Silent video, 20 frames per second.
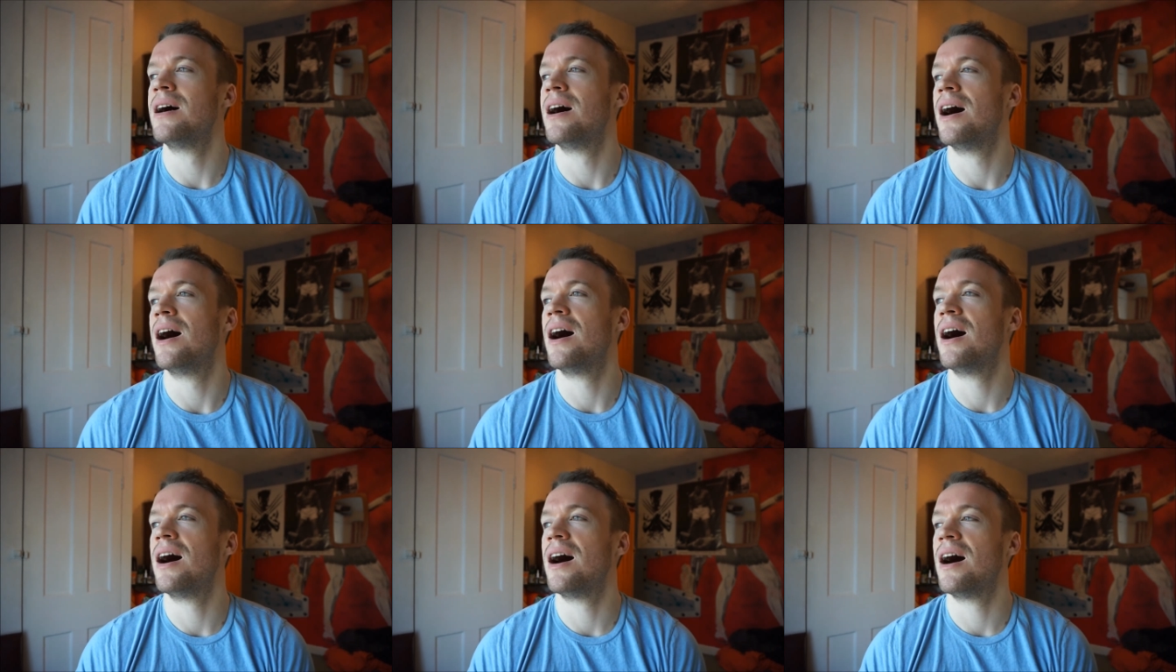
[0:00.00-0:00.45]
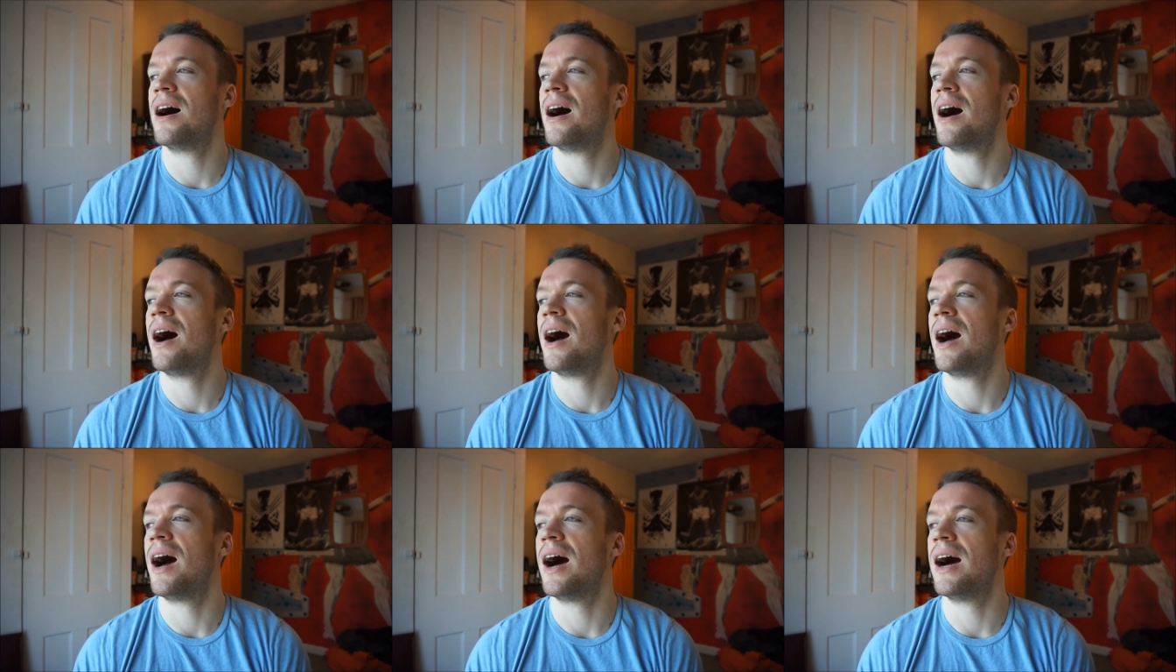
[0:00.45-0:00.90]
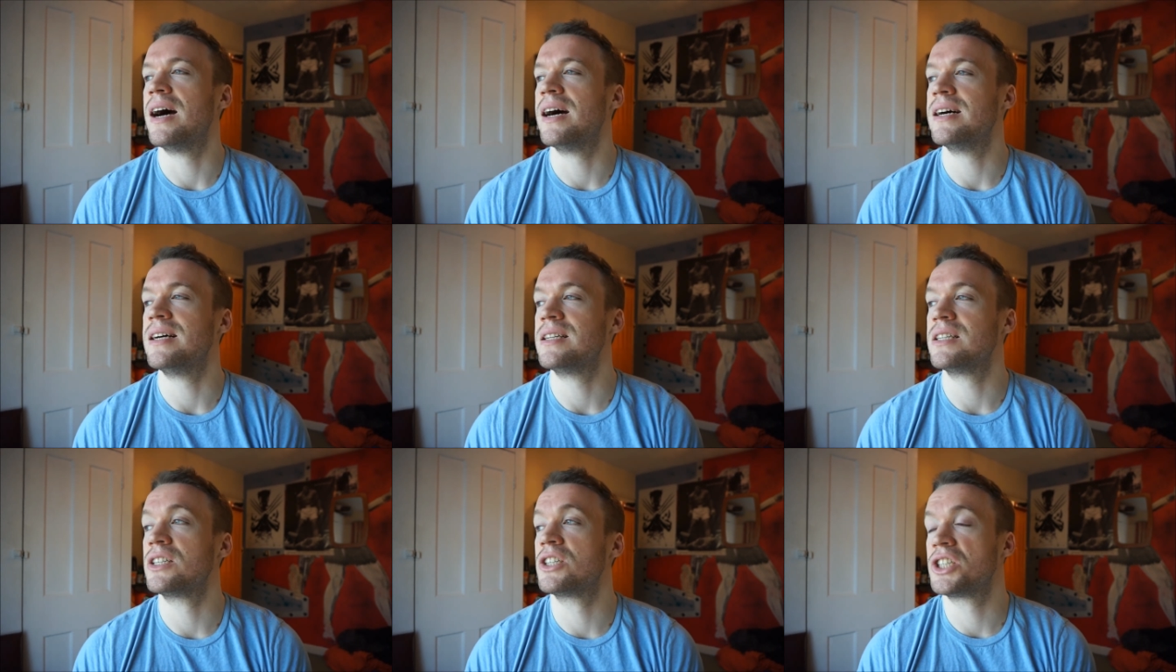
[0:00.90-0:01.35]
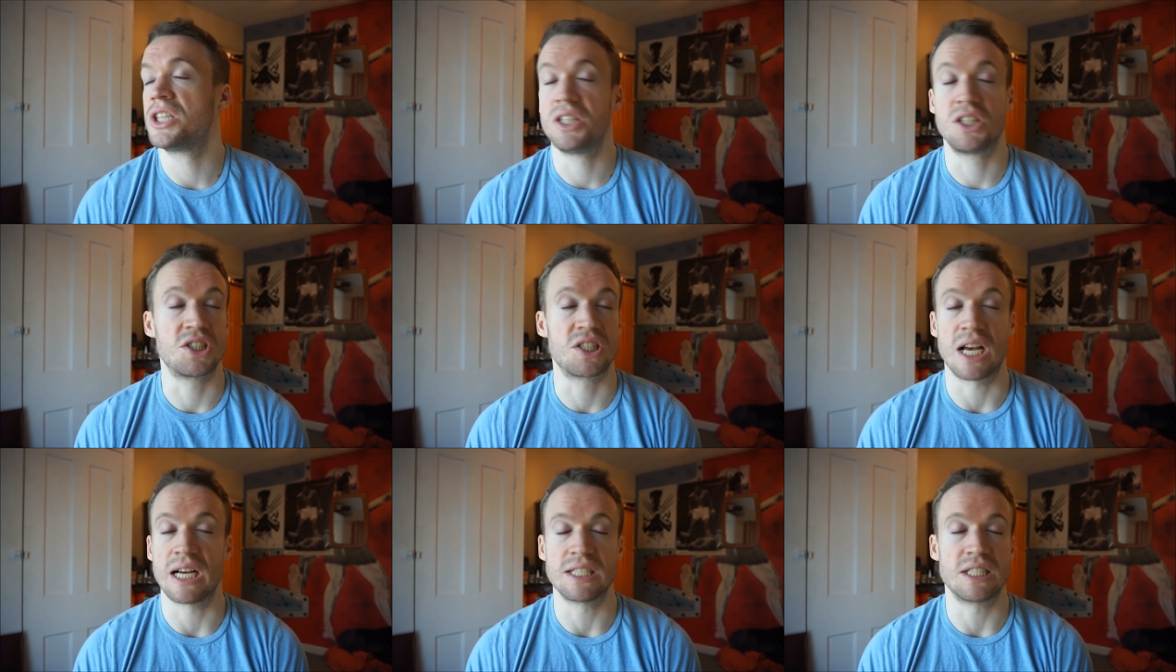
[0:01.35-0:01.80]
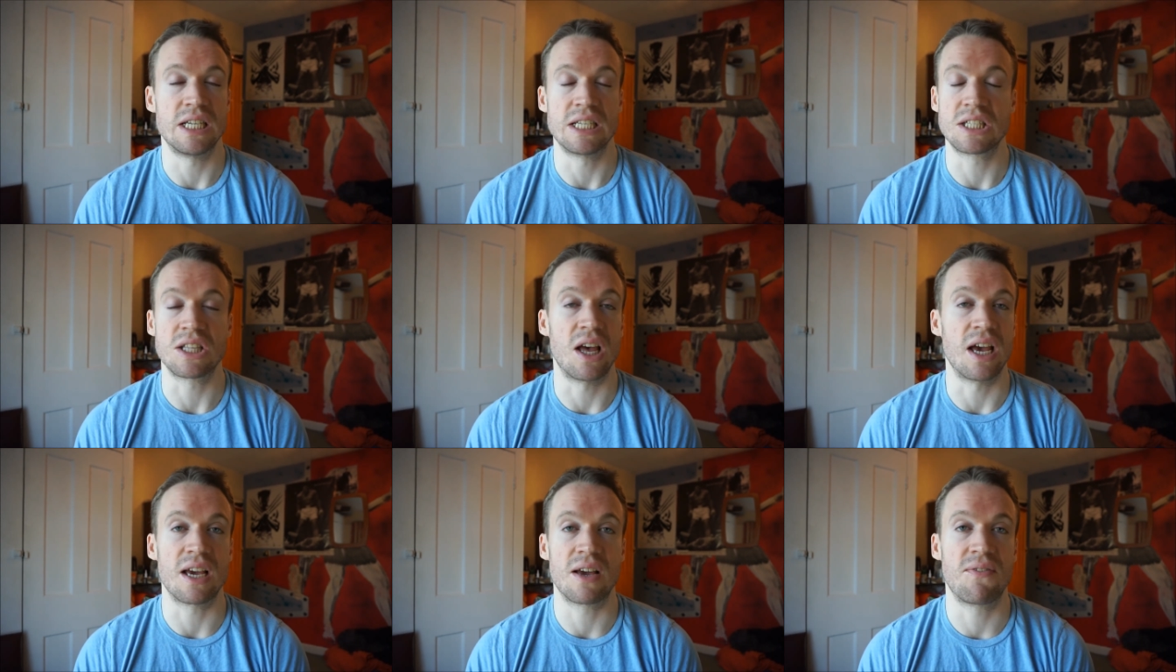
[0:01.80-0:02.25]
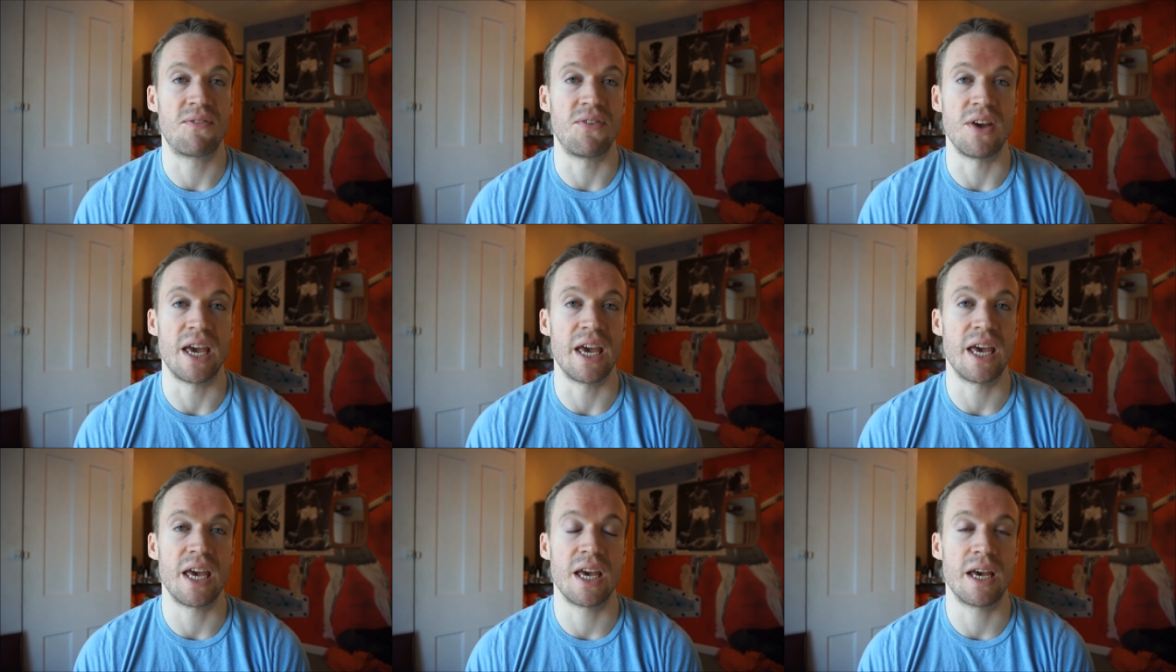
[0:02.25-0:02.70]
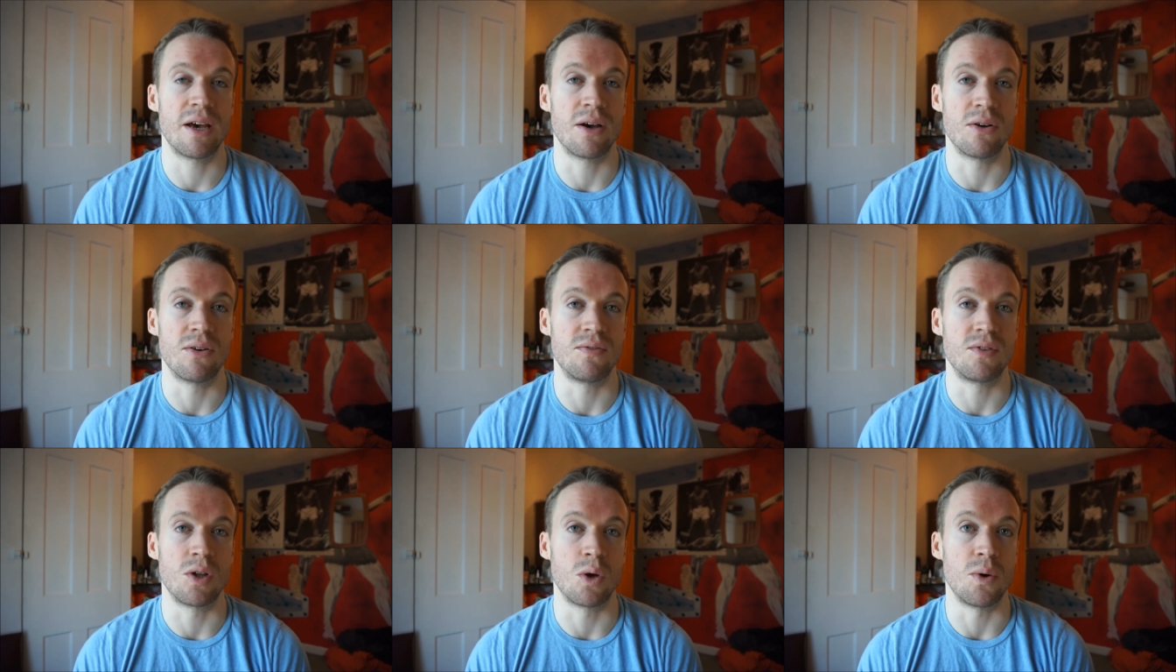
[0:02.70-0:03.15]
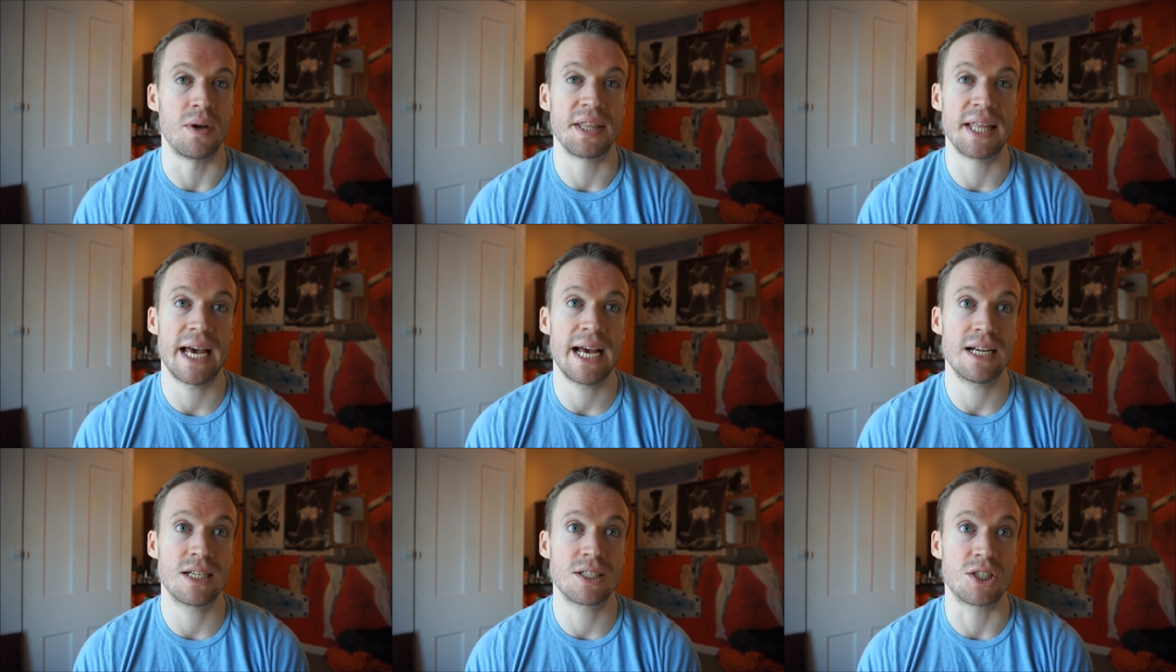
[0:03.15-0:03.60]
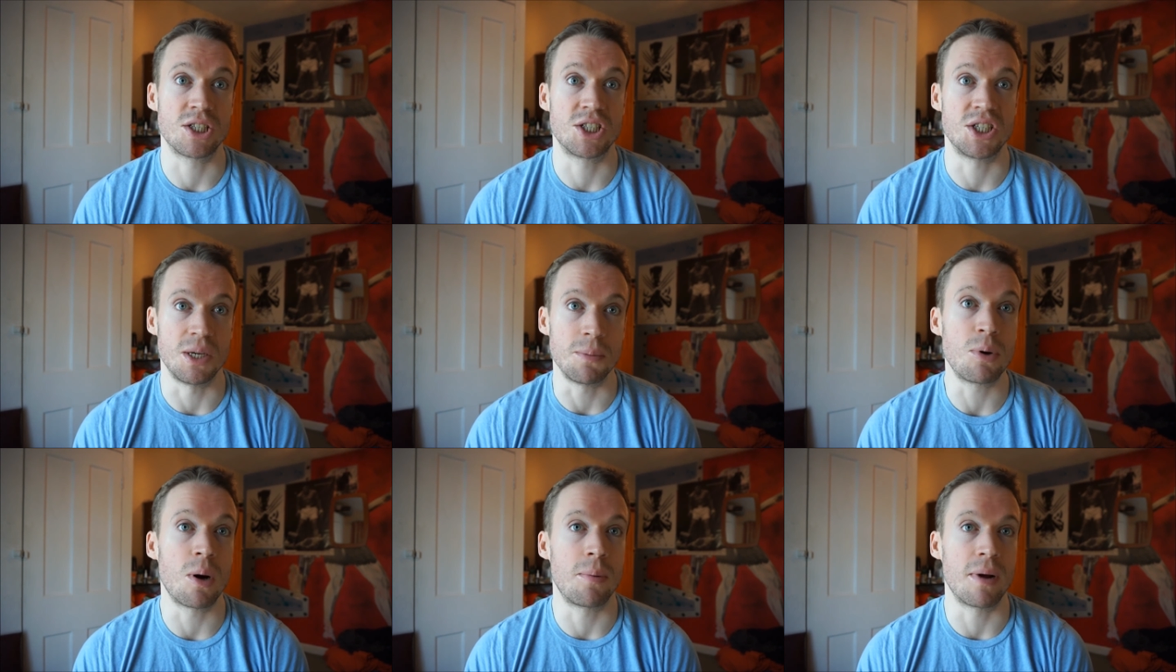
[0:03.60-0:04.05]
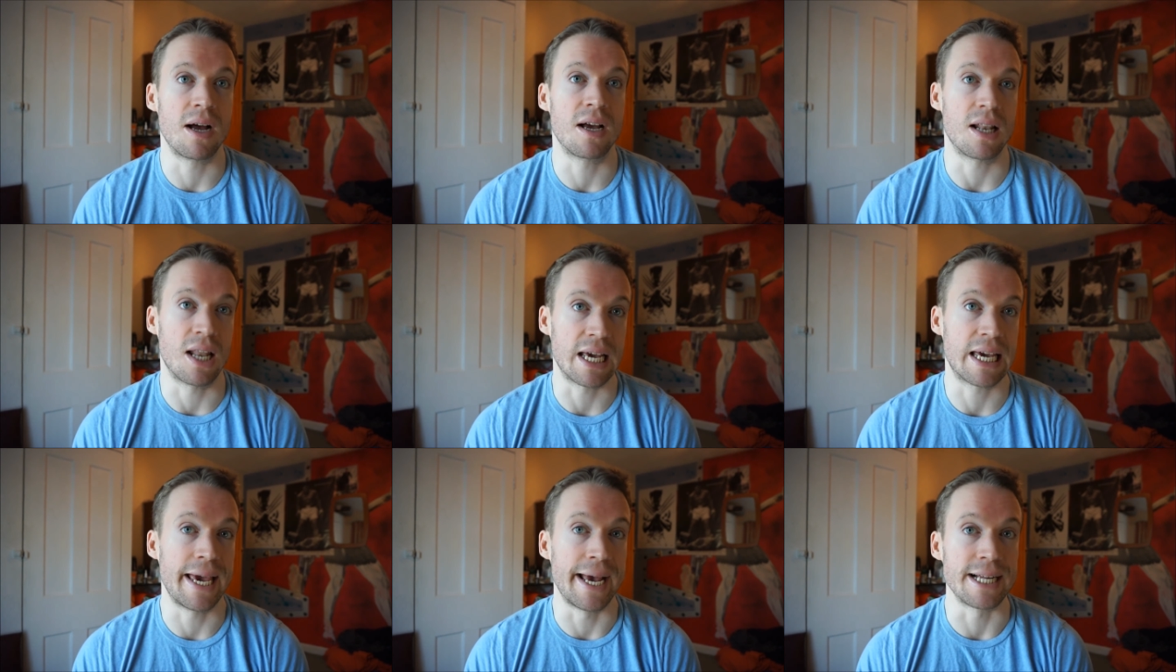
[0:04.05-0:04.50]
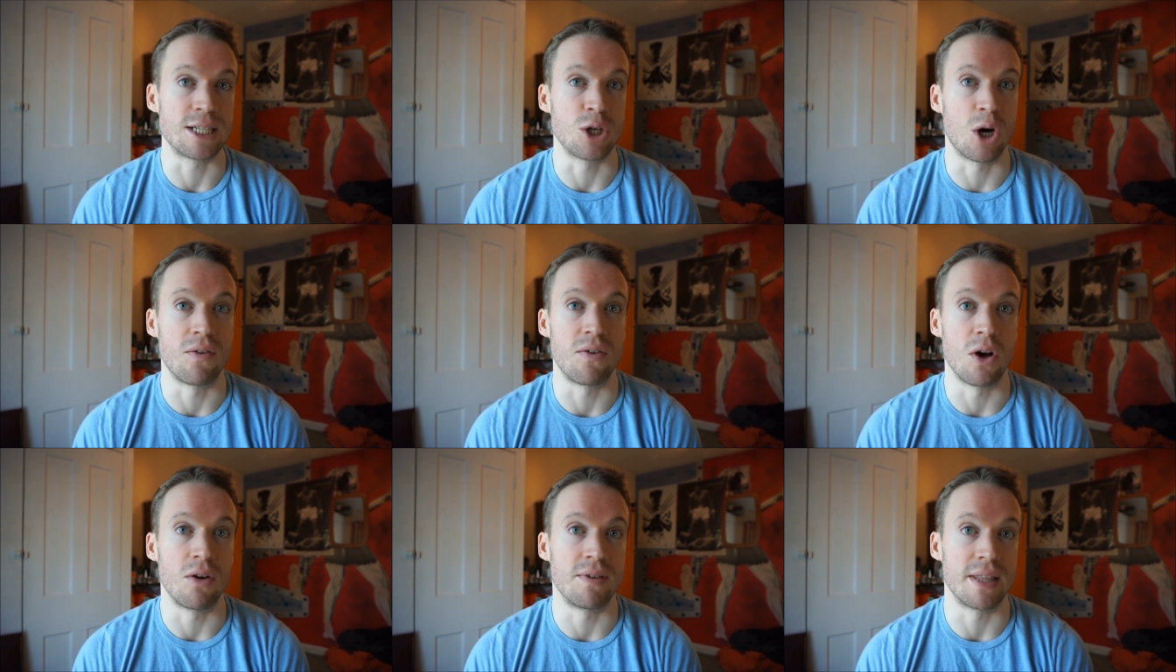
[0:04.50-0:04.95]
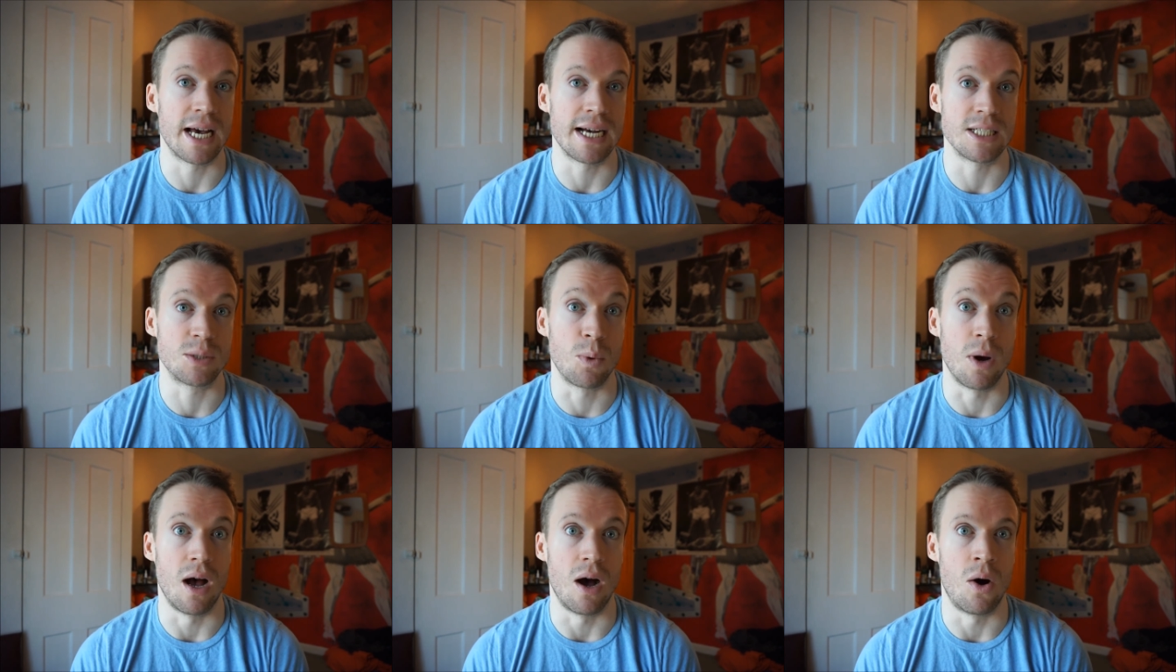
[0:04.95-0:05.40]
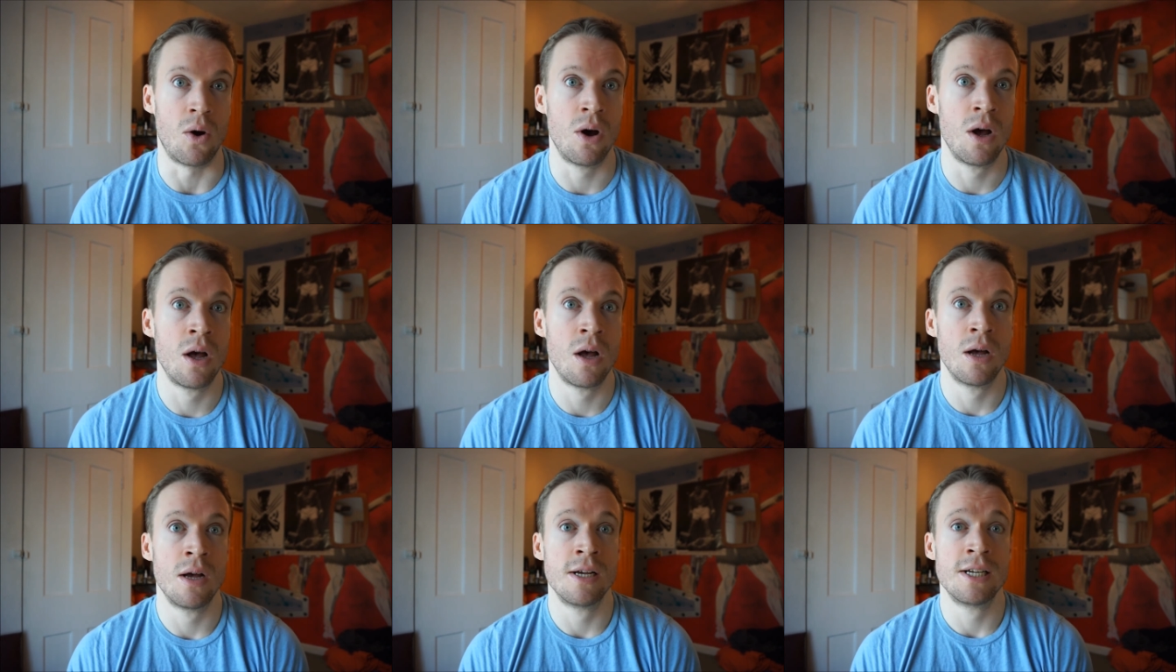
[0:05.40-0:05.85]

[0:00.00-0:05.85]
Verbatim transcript: Uh, and she just has this like fear of doing that. So she probably like kicked off over that as well.